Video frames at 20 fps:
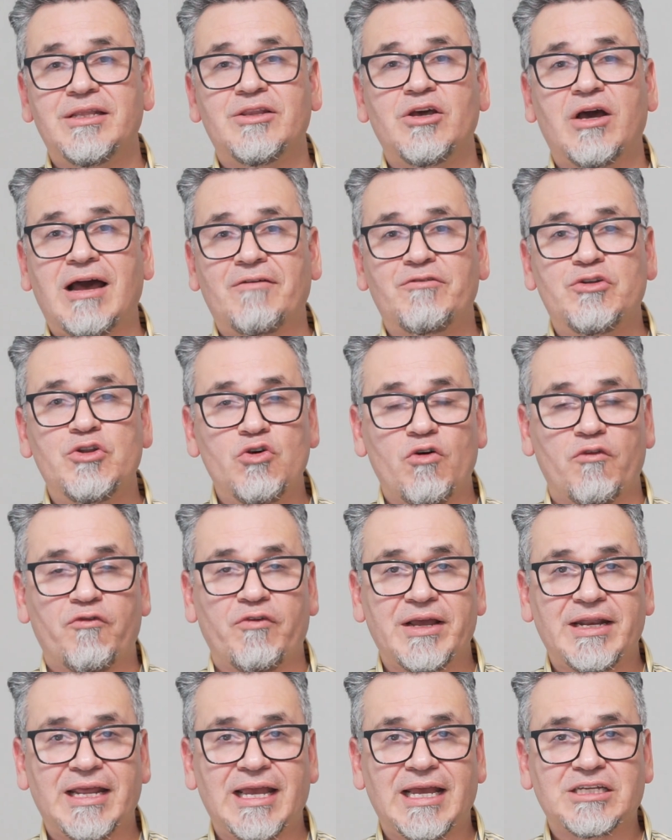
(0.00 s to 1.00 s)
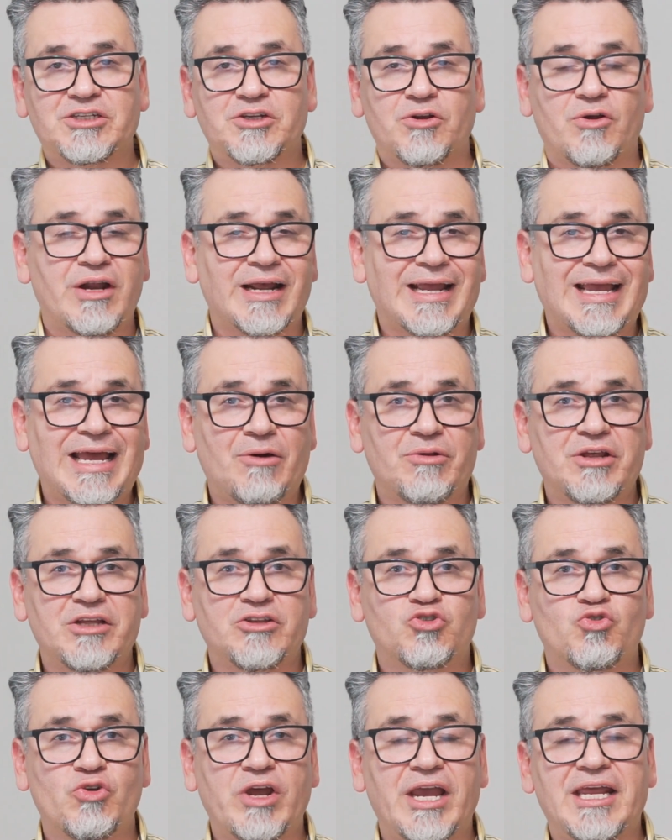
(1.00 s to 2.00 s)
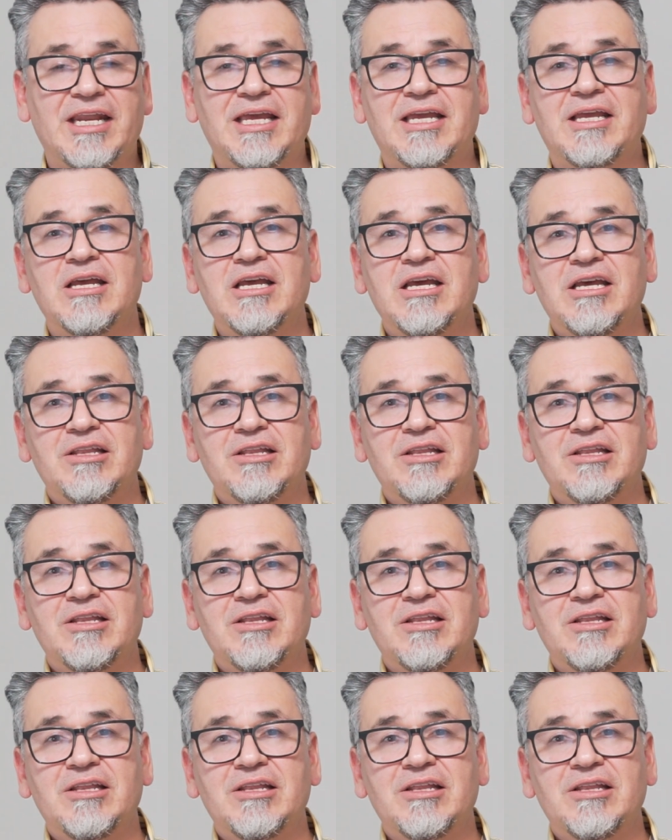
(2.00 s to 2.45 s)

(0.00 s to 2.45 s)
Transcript: They have no financial or accounting training.